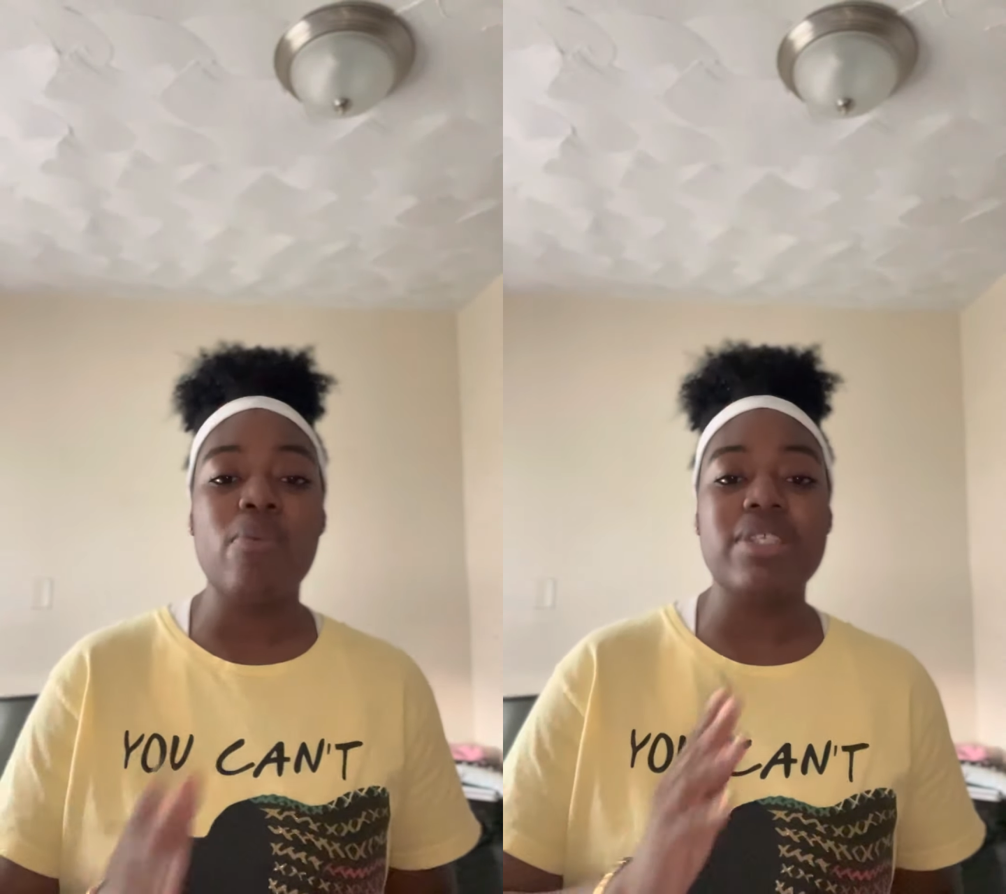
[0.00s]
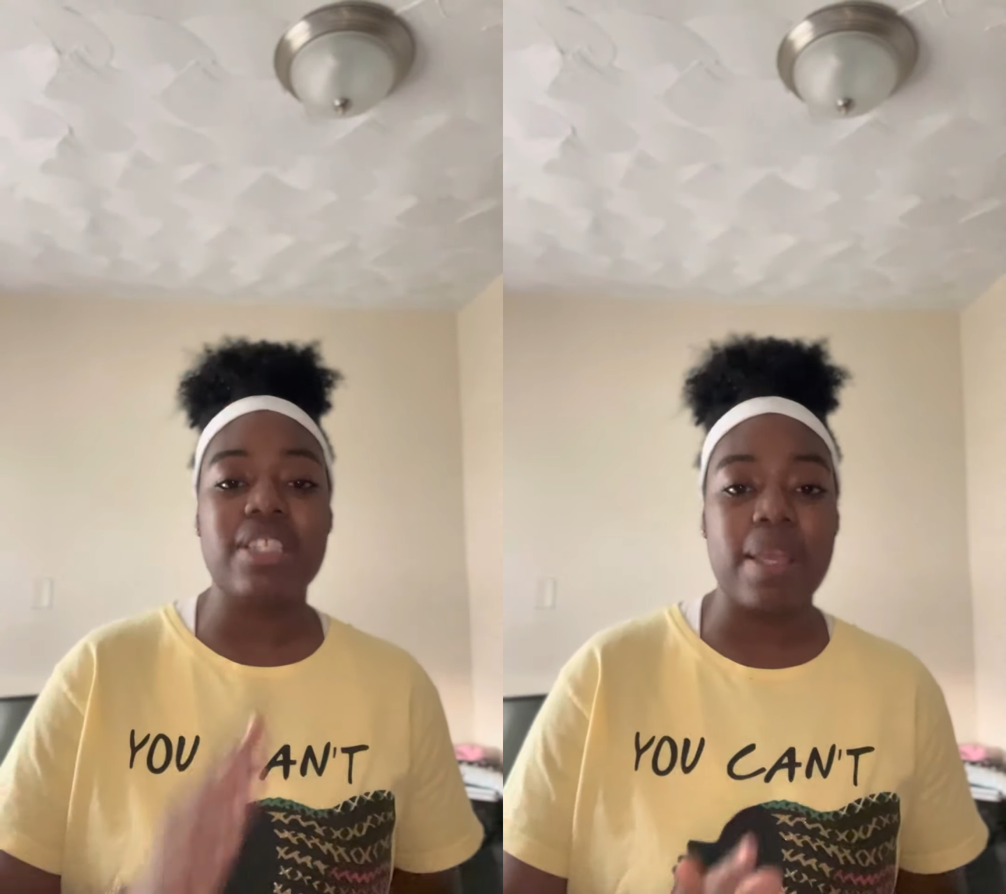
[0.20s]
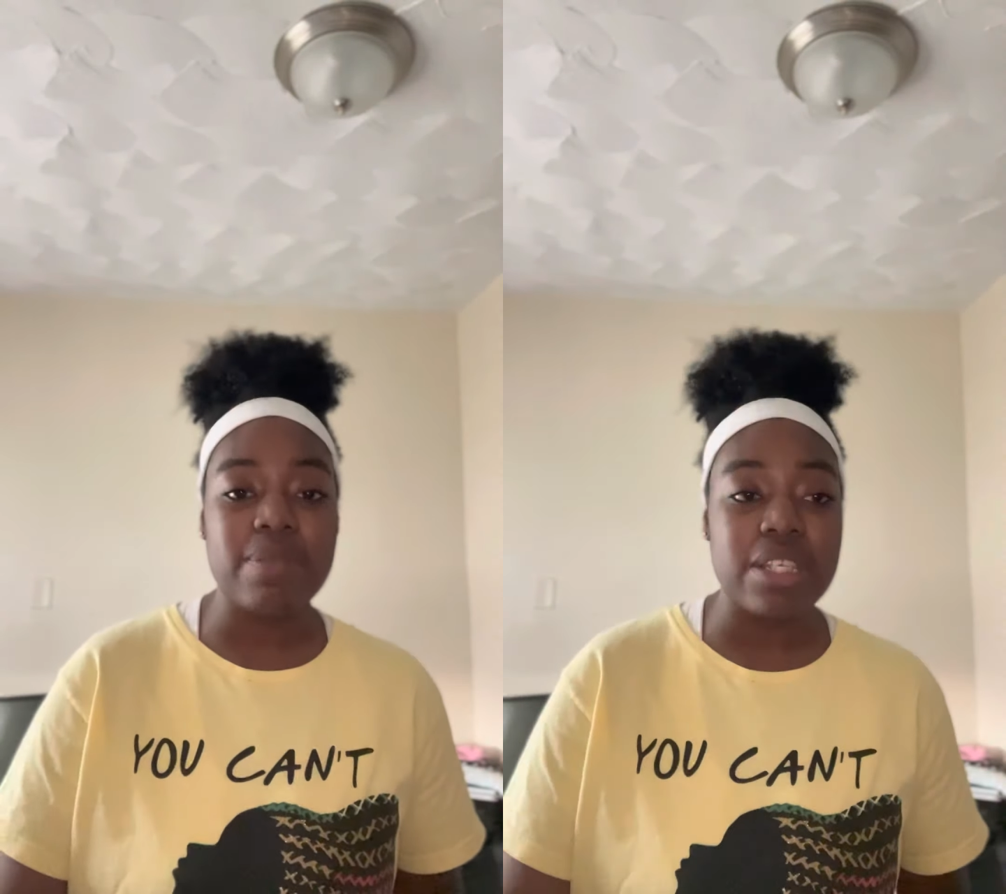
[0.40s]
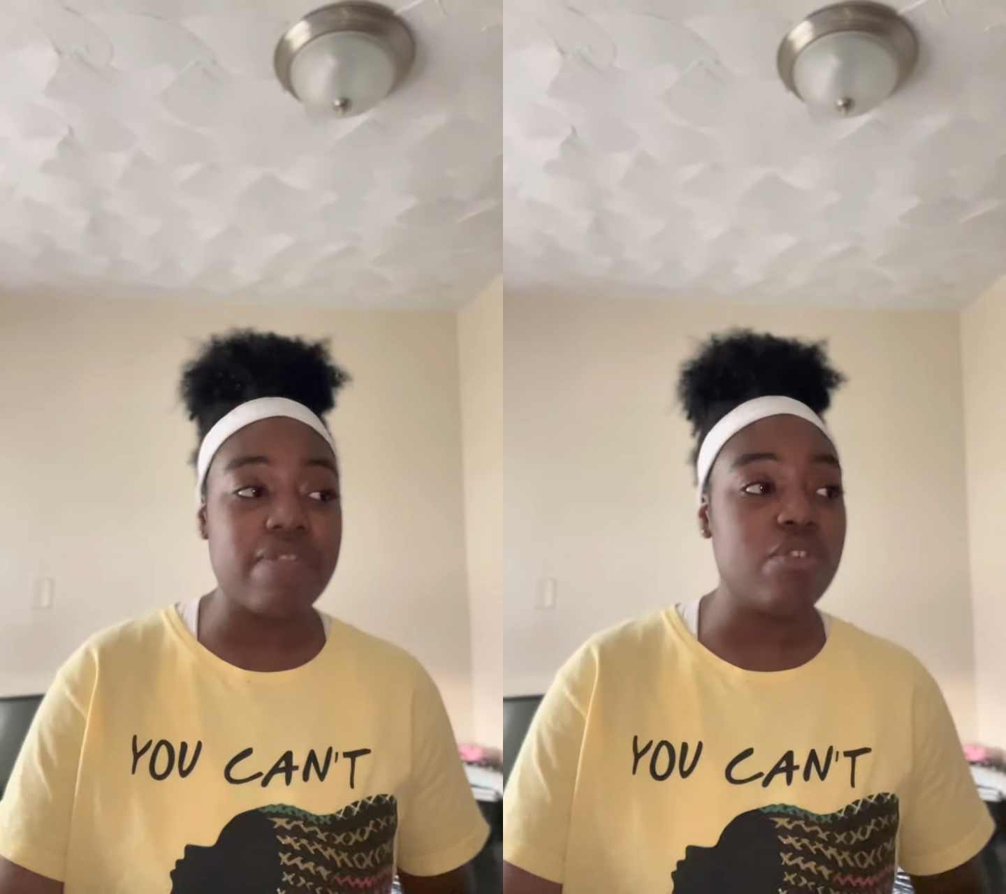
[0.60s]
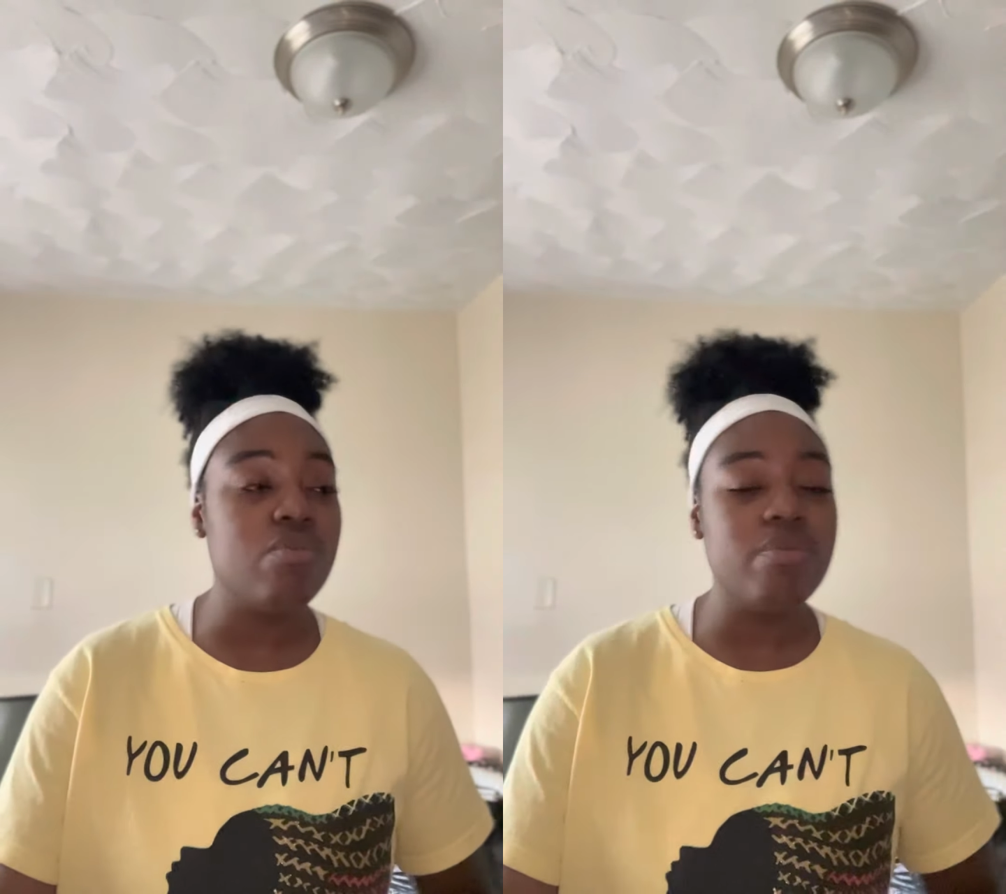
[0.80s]
with Samson
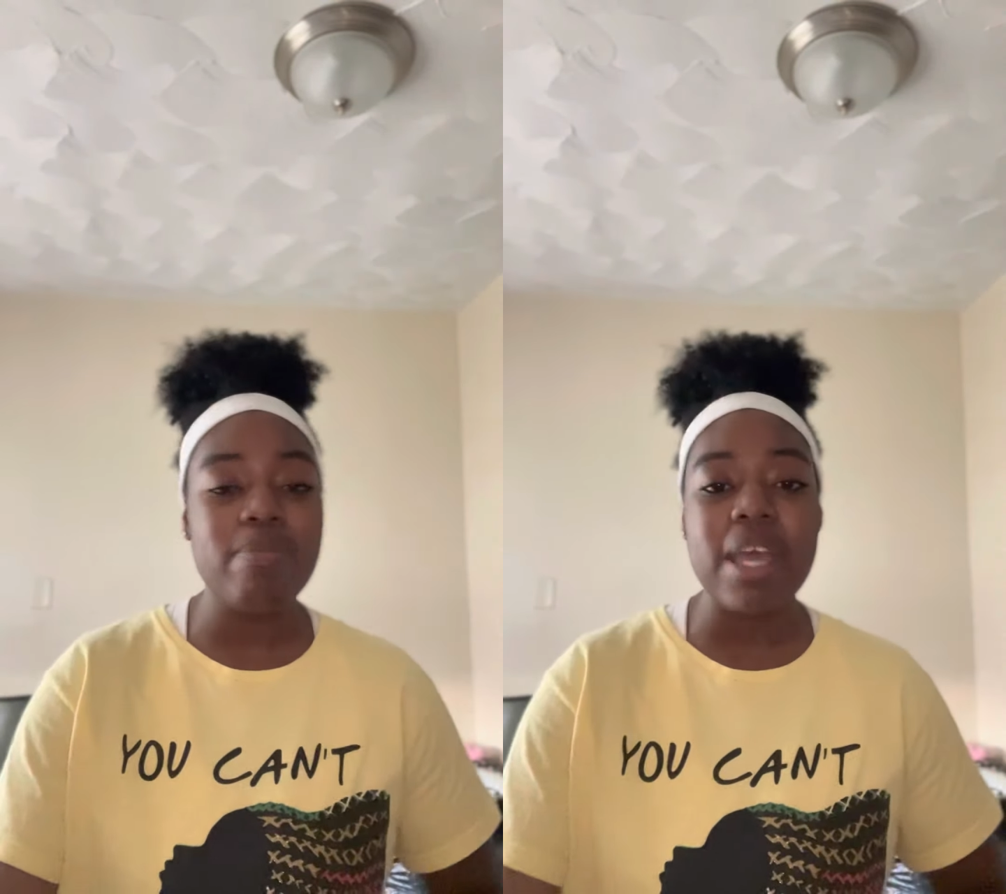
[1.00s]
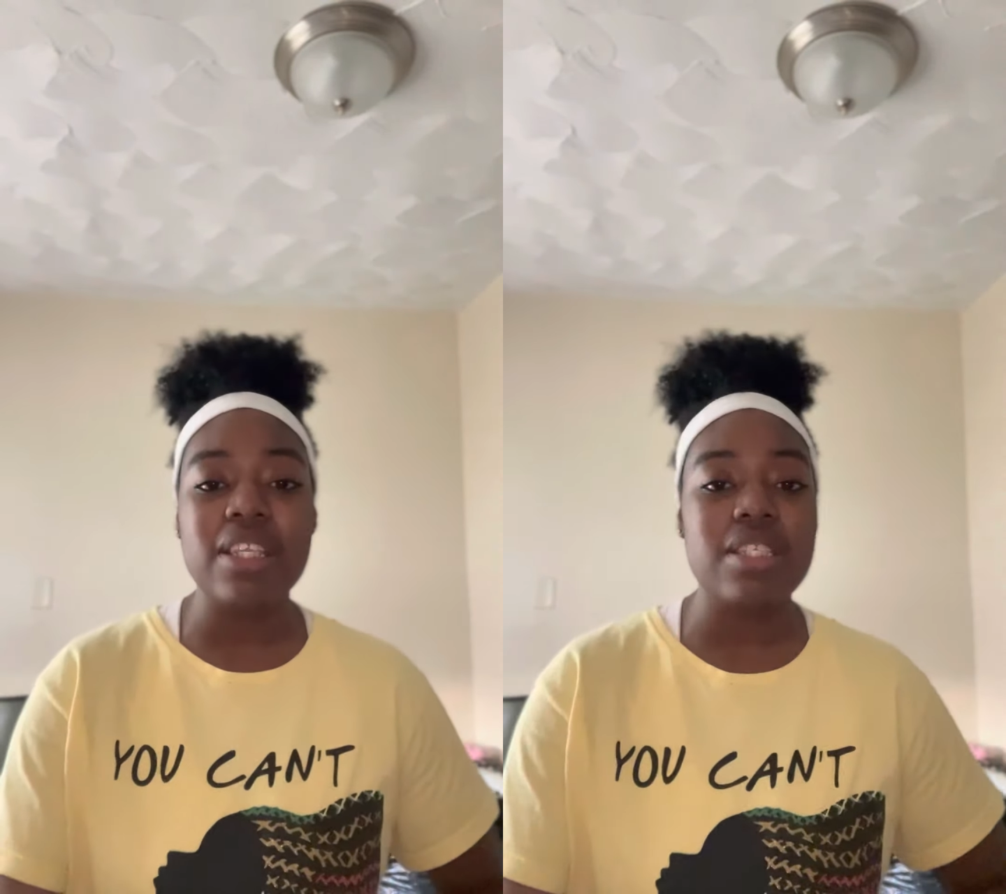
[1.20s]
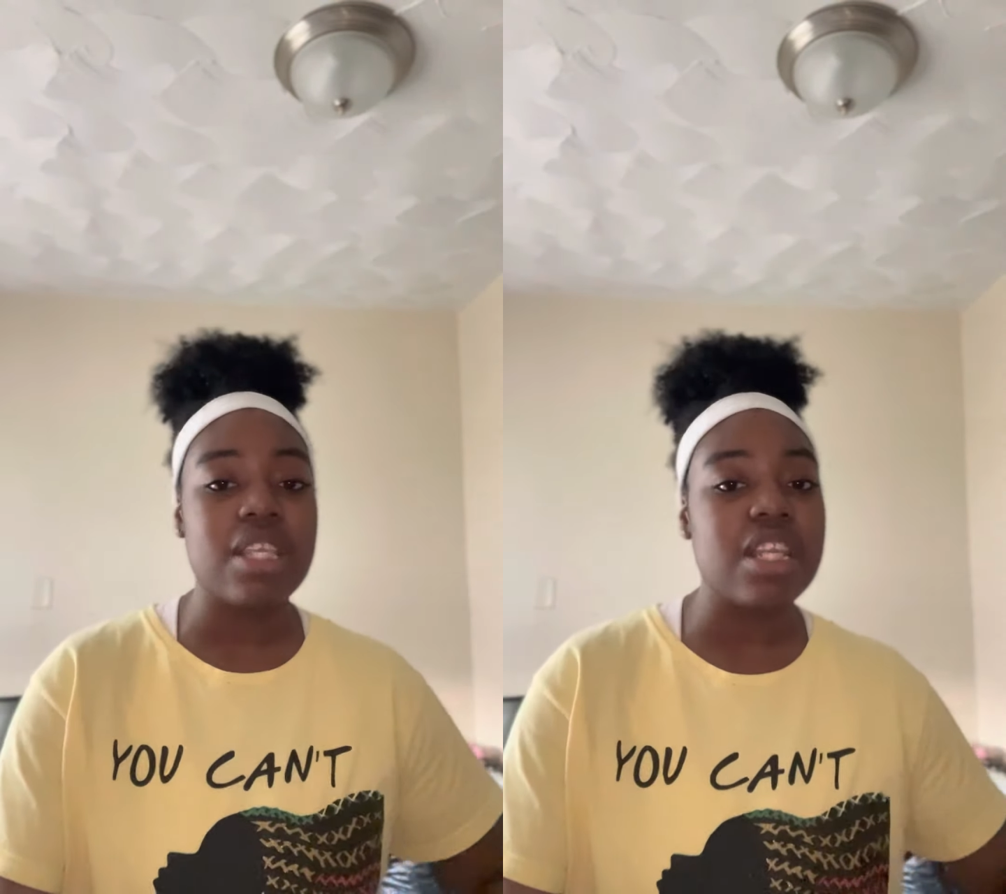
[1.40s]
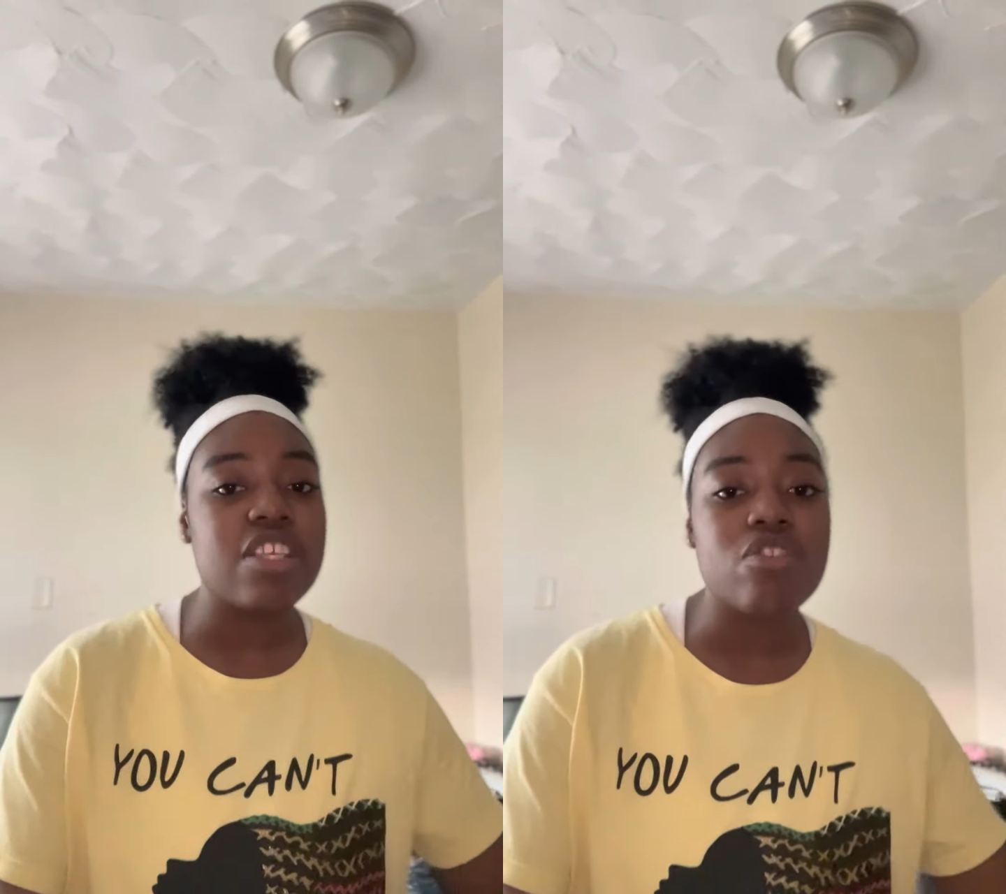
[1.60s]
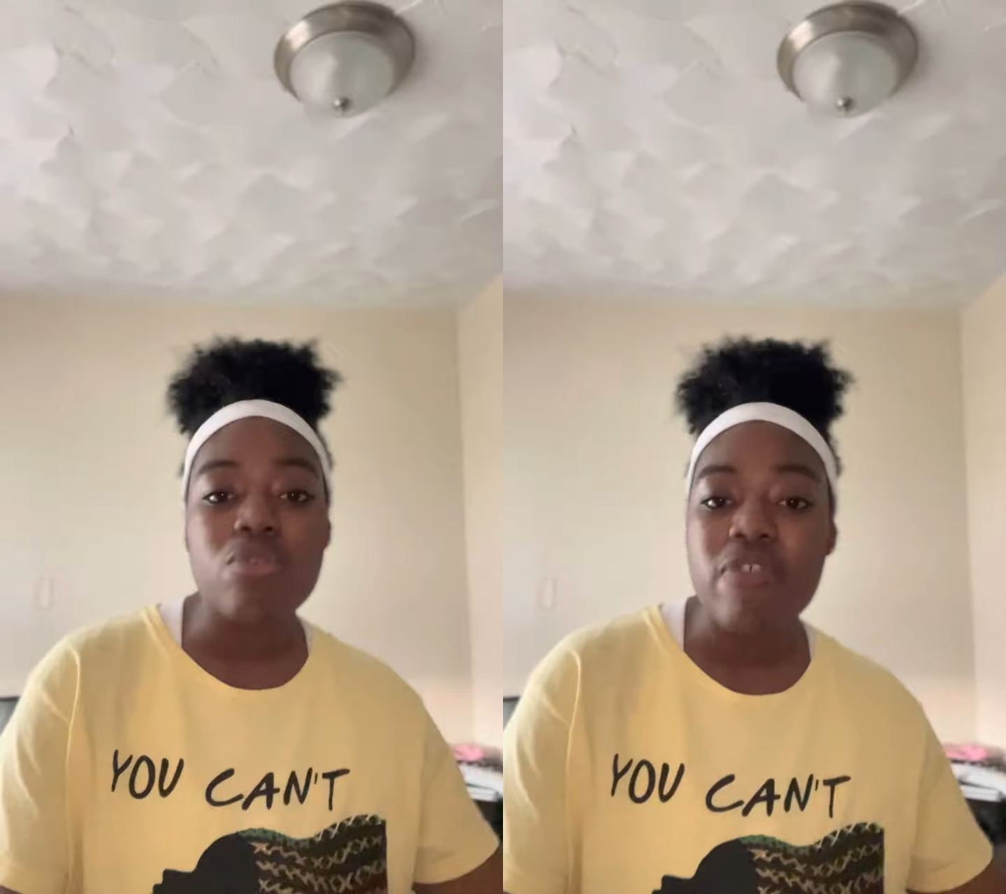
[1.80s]
if you've been to Sunday
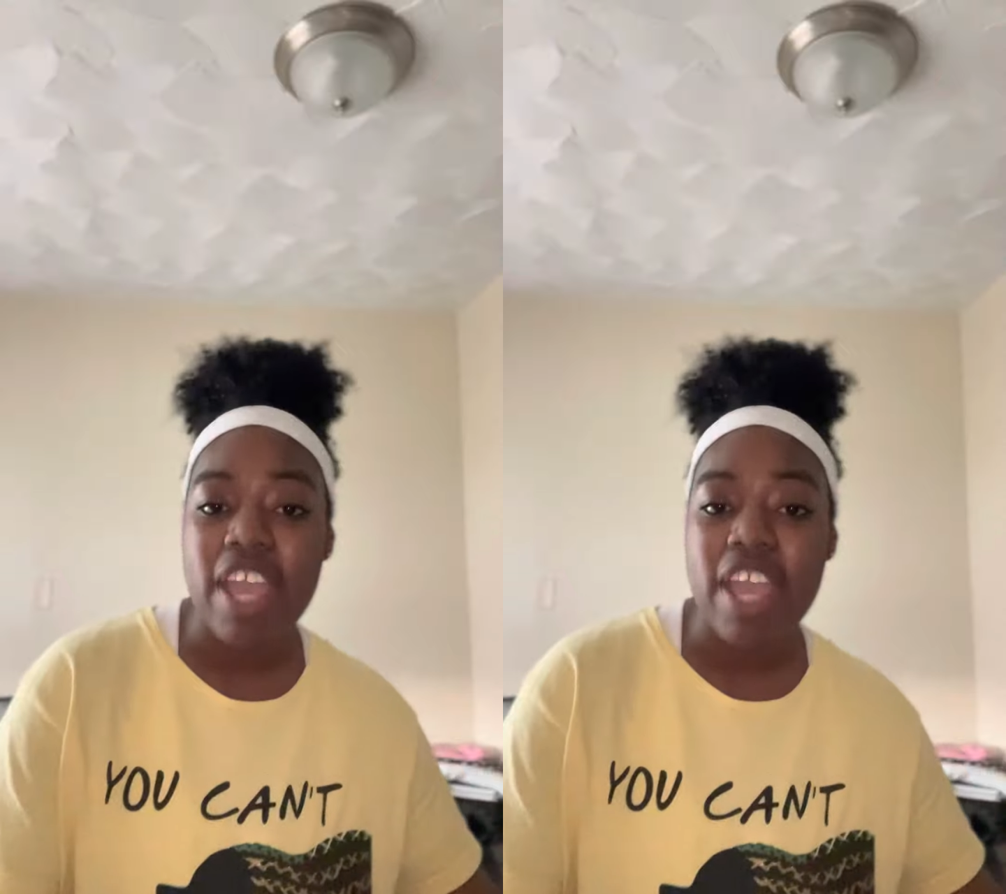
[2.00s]
school,